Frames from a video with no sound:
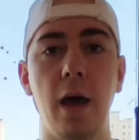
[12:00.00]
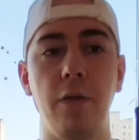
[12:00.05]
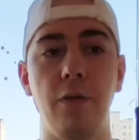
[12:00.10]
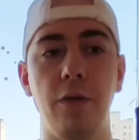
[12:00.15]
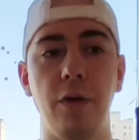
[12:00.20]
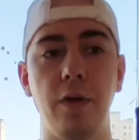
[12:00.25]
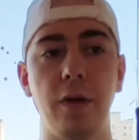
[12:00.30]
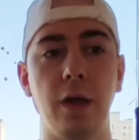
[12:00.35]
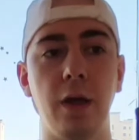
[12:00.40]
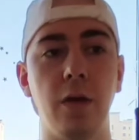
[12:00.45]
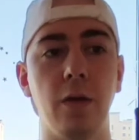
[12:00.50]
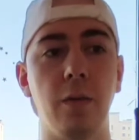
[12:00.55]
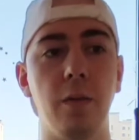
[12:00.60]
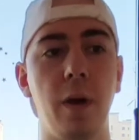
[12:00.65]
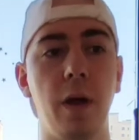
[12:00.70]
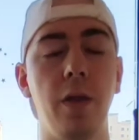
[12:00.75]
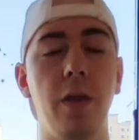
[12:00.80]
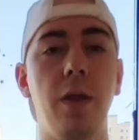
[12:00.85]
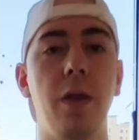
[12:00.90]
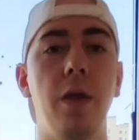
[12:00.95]
every single
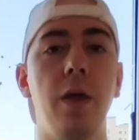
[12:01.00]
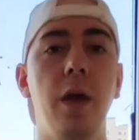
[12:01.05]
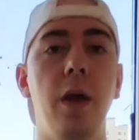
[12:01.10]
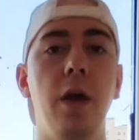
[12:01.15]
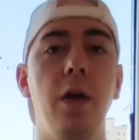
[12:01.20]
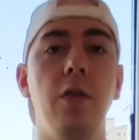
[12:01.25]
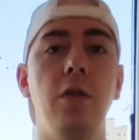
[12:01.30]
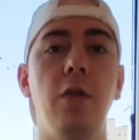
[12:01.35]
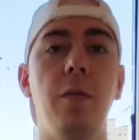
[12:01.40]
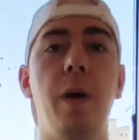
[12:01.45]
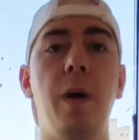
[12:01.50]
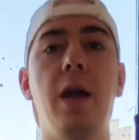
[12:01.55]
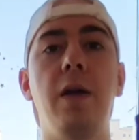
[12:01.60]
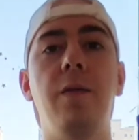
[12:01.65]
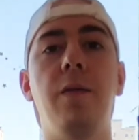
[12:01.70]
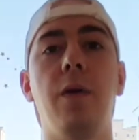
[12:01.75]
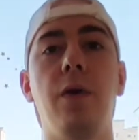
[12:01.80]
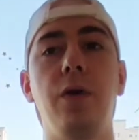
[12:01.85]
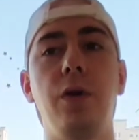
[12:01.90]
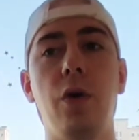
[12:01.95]
month to
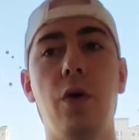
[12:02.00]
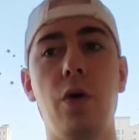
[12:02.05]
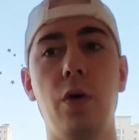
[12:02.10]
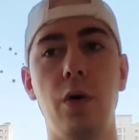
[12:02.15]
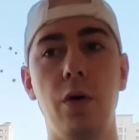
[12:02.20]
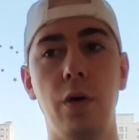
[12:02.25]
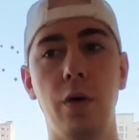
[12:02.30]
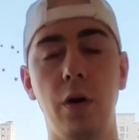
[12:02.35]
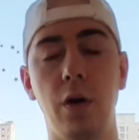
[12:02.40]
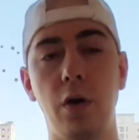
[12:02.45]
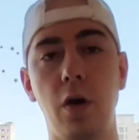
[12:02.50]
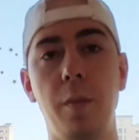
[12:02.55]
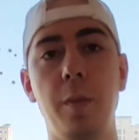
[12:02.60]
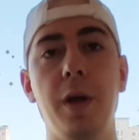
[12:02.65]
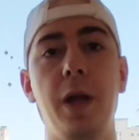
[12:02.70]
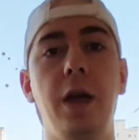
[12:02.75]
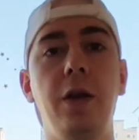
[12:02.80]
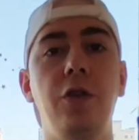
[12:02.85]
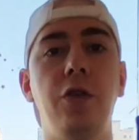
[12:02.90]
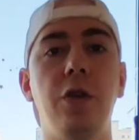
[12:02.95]
pay for your
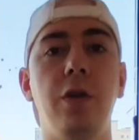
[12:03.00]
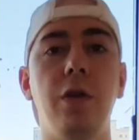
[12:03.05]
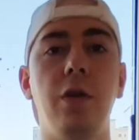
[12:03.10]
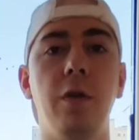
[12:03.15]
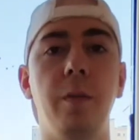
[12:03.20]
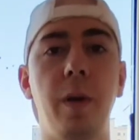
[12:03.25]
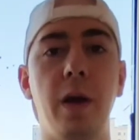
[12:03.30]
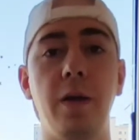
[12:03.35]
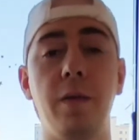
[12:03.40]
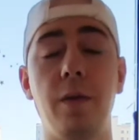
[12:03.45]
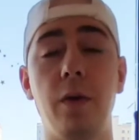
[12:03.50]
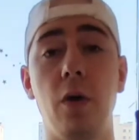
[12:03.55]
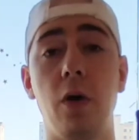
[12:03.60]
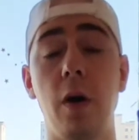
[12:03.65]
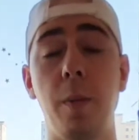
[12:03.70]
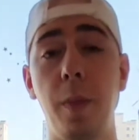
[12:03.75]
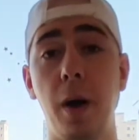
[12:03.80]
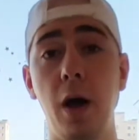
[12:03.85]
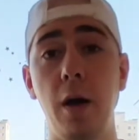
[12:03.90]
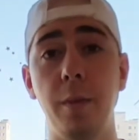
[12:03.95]
accommodation, to pay for
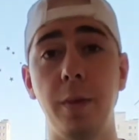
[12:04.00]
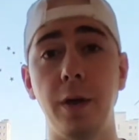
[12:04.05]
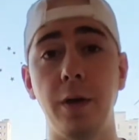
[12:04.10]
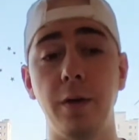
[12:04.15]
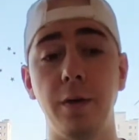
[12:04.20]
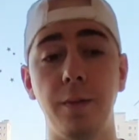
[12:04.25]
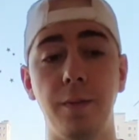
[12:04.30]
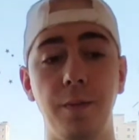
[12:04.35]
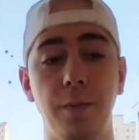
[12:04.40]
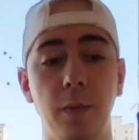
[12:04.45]
your apartment.